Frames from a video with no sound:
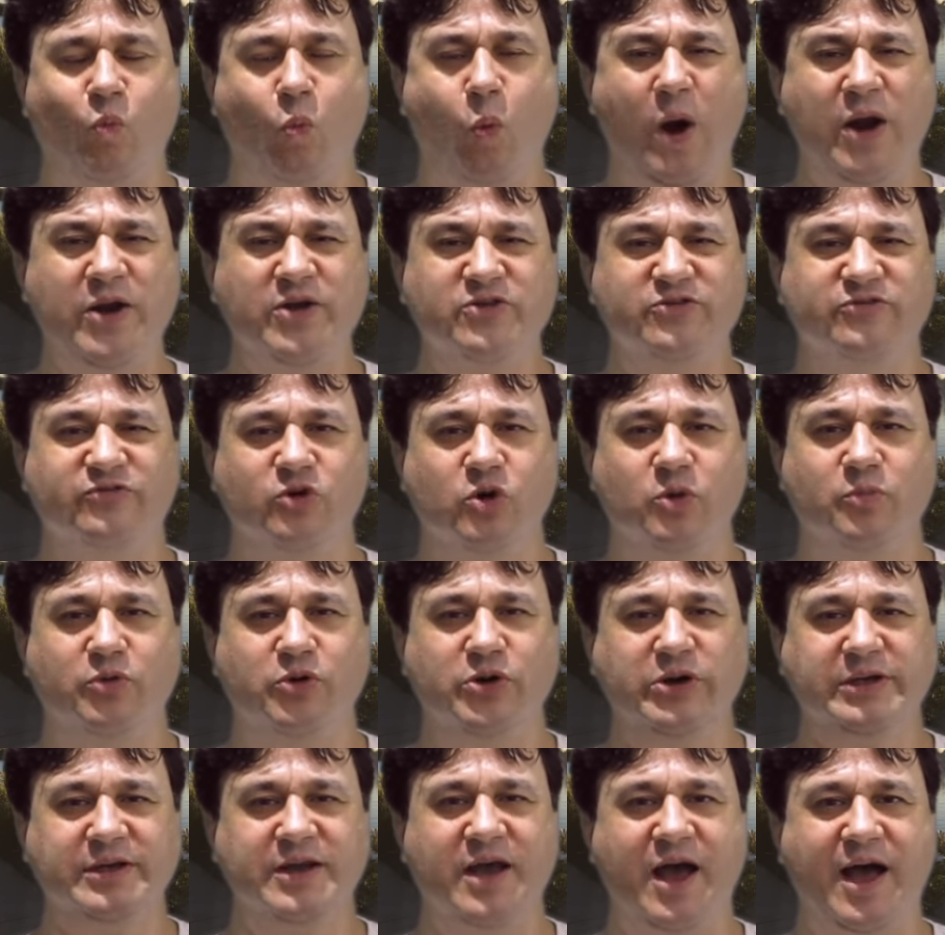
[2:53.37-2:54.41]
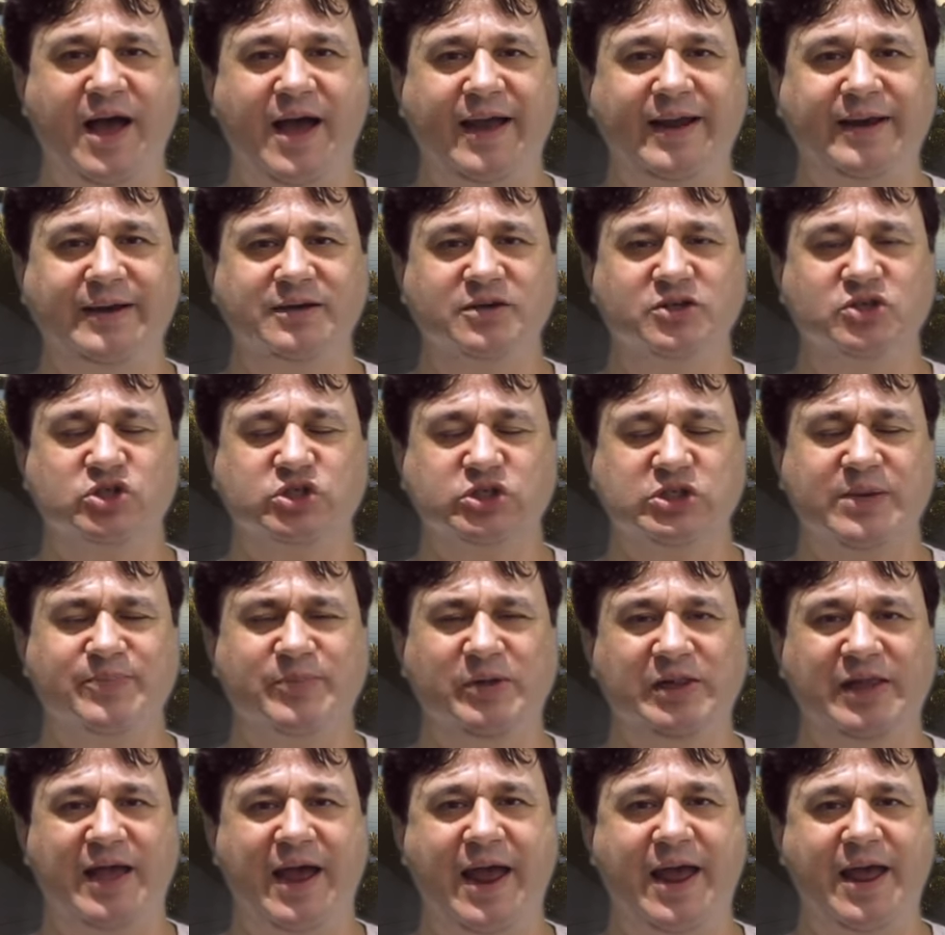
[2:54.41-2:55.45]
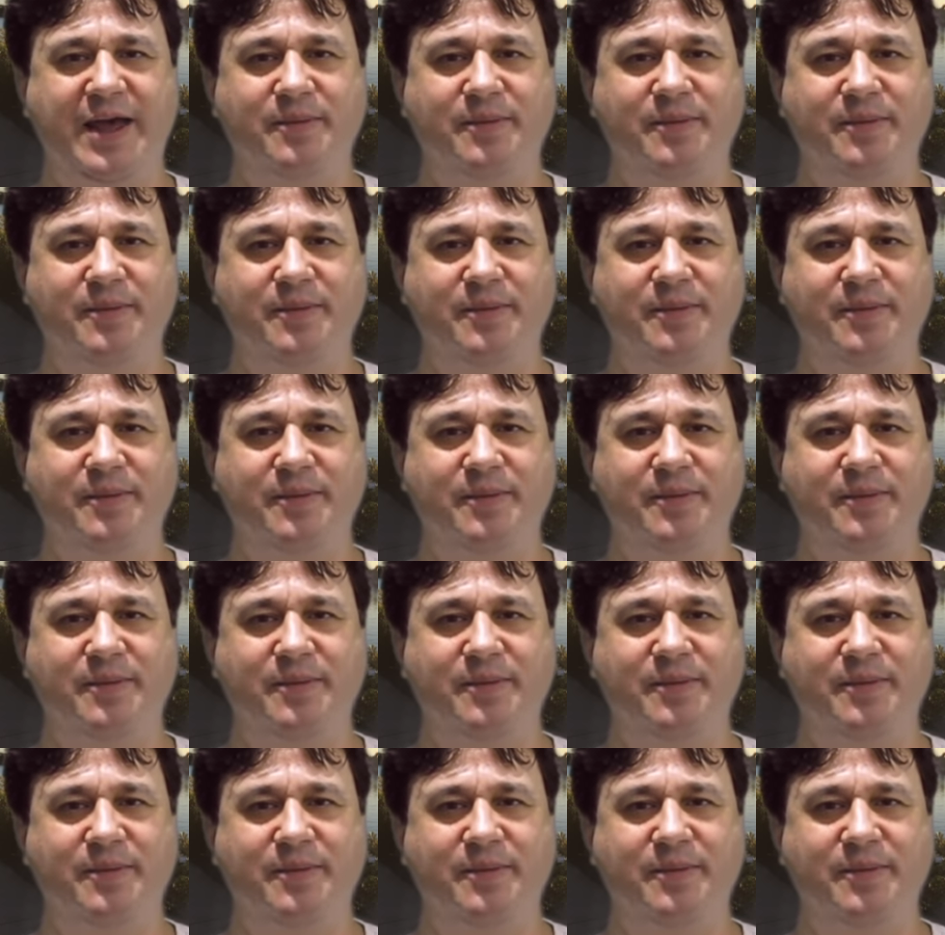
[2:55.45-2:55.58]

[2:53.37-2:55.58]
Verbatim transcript: 104.9, Triple M.